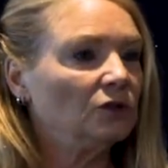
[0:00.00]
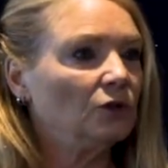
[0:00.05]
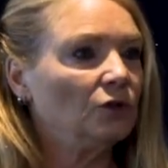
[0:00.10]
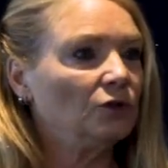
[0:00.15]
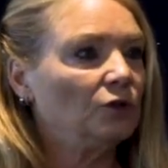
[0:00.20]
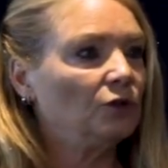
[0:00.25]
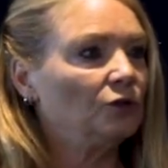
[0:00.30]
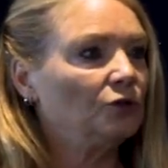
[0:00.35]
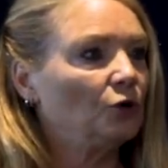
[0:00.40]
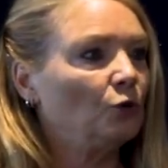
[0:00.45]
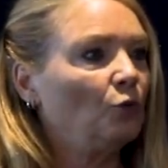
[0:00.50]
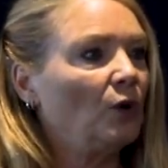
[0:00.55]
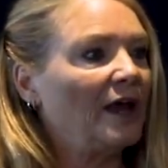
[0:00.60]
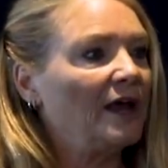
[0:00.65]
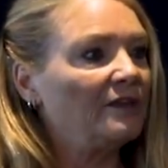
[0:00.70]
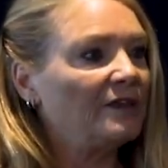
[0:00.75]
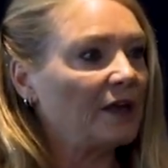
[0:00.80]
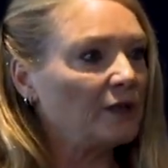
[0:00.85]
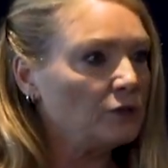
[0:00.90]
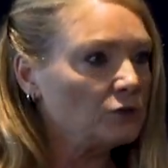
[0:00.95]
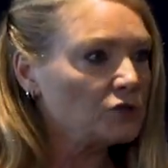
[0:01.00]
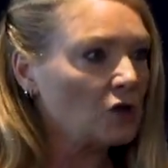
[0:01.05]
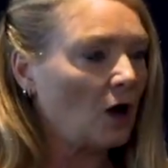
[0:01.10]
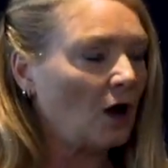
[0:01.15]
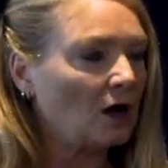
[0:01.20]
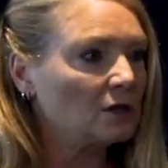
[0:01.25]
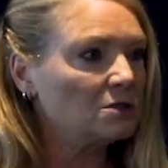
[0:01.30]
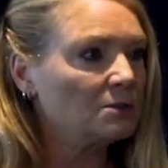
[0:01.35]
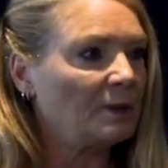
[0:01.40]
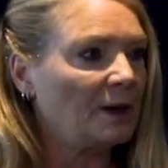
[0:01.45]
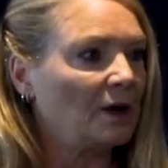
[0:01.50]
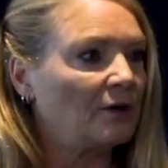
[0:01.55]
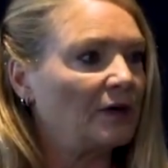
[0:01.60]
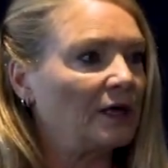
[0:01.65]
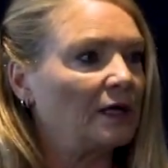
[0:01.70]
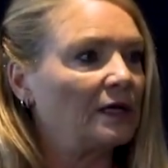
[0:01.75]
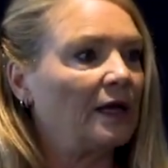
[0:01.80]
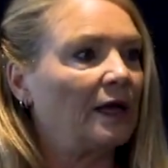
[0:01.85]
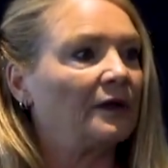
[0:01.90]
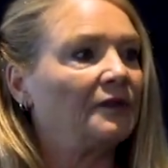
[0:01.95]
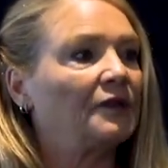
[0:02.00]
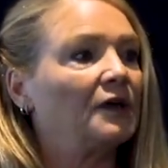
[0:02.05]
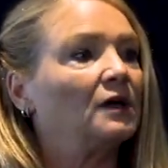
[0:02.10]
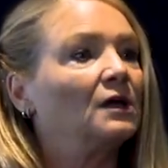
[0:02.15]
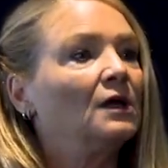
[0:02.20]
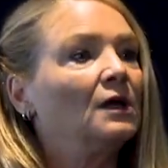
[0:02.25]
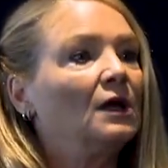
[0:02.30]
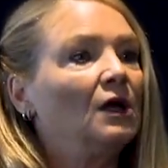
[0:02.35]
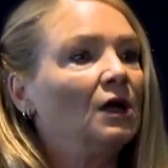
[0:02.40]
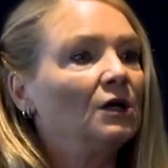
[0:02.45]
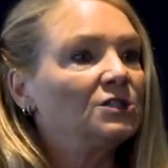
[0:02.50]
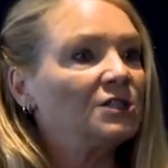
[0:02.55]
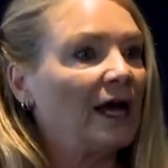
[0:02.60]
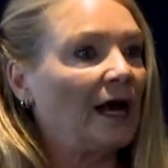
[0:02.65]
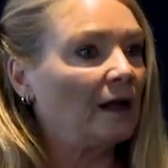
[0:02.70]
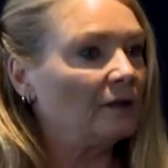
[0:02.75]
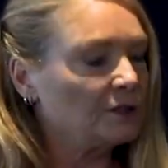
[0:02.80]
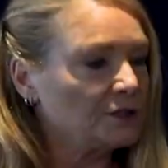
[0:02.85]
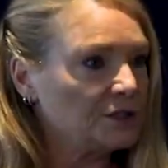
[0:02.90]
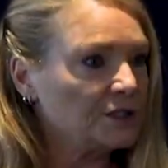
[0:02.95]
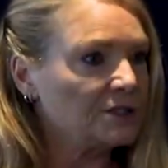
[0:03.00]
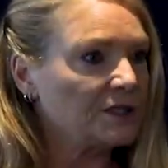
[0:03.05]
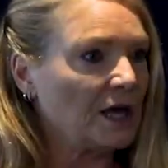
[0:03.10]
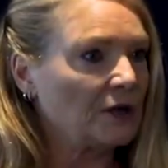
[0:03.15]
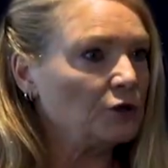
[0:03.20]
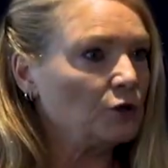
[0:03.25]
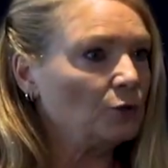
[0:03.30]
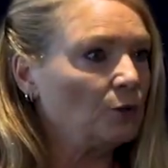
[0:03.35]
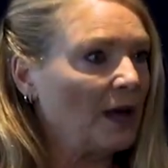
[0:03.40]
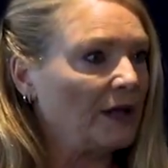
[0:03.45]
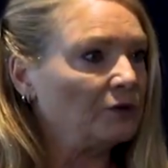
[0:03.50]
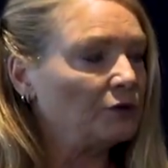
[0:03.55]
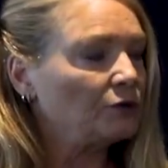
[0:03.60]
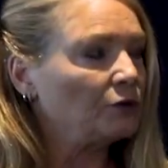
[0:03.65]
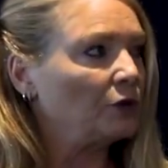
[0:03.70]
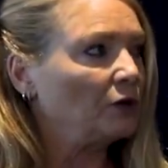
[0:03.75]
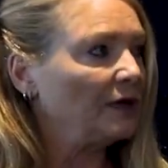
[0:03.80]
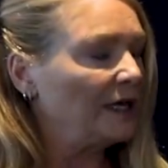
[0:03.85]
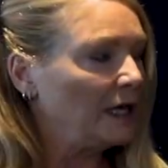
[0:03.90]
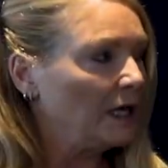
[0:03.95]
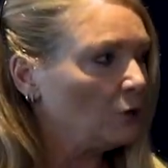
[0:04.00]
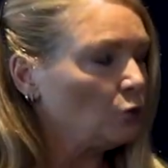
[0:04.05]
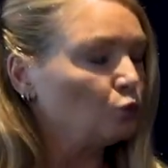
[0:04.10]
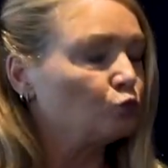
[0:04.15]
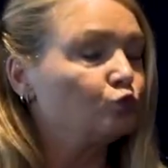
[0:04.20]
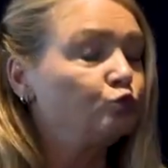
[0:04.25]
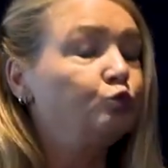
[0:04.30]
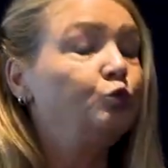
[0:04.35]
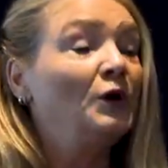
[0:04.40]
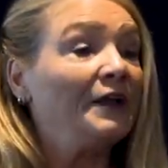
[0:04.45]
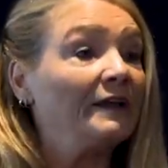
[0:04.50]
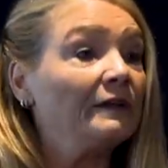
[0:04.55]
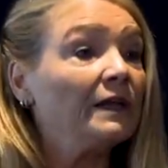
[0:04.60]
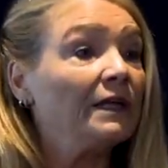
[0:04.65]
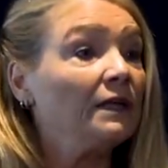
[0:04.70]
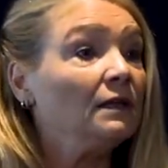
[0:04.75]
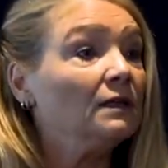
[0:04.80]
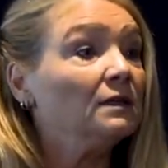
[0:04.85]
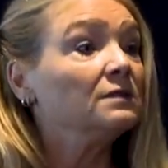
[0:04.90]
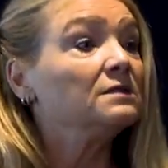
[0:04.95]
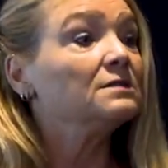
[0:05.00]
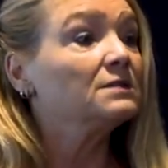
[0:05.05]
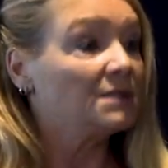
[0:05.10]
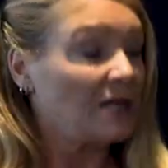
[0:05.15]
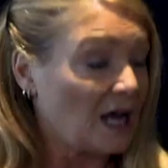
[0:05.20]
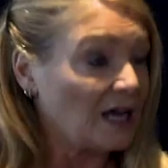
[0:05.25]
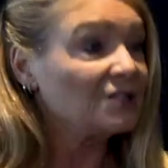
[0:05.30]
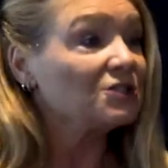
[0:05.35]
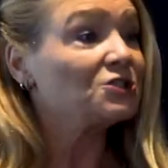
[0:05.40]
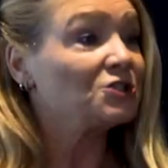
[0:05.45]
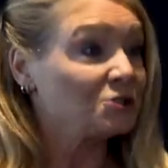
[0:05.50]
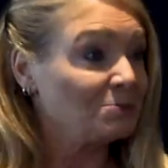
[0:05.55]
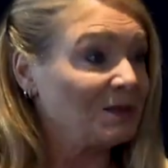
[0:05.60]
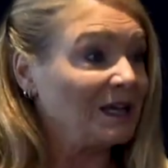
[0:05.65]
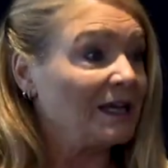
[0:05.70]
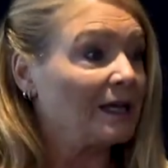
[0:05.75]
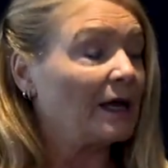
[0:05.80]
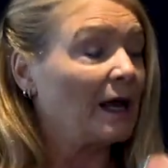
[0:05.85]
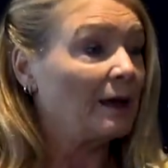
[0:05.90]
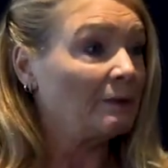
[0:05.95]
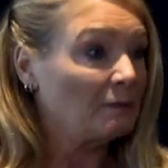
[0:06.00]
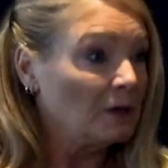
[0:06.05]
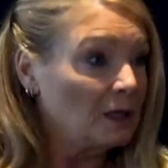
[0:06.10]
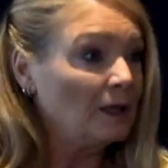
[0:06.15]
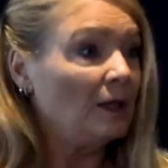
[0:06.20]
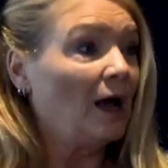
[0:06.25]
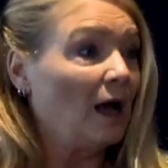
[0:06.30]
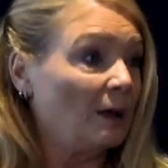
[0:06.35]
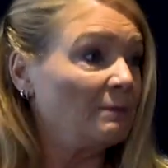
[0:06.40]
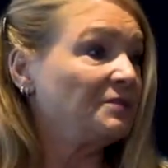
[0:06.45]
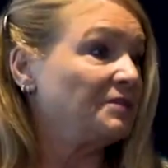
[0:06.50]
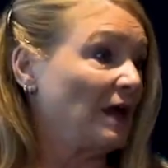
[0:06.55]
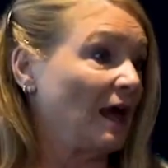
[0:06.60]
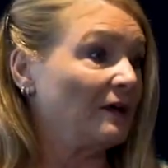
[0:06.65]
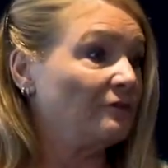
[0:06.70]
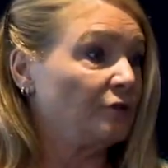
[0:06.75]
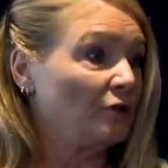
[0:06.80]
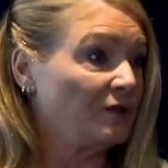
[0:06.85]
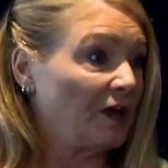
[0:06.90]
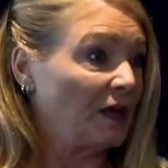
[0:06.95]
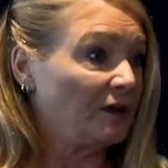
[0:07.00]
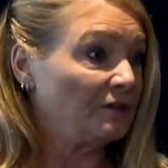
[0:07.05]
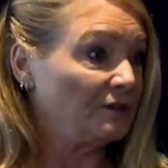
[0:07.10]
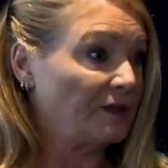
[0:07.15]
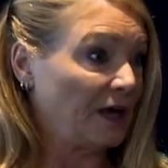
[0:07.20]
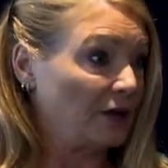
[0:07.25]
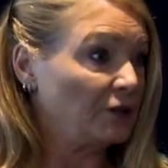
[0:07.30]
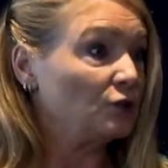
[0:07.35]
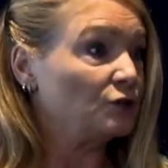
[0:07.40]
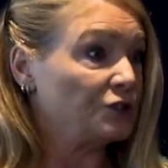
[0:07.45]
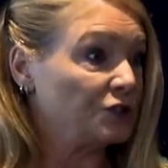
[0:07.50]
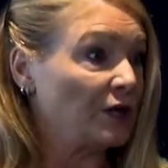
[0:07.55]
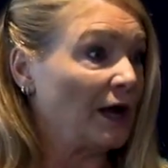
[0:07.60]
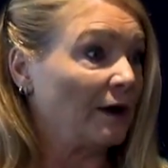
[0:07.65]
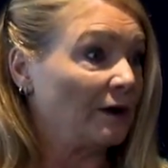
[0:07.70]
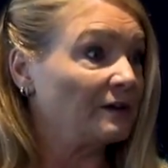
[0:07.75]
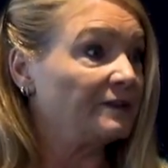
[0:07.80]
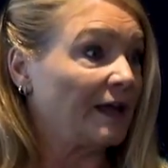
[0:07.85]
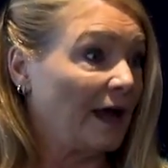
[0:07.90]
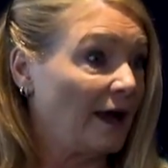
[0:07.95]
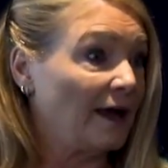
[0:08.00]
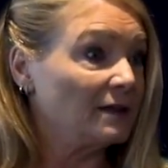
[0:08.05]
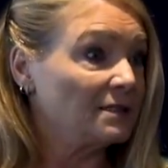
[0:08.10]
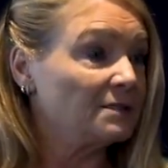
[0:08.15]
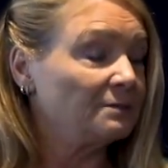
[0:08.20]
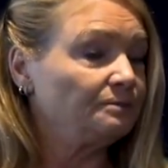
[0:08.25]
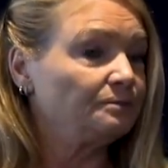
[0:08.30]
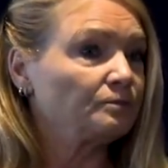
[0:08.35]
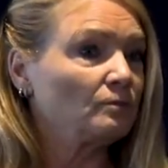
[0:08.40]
The way that you talked about it and the challenges that you went through, it really touched me. And I'm thankful that you shared that.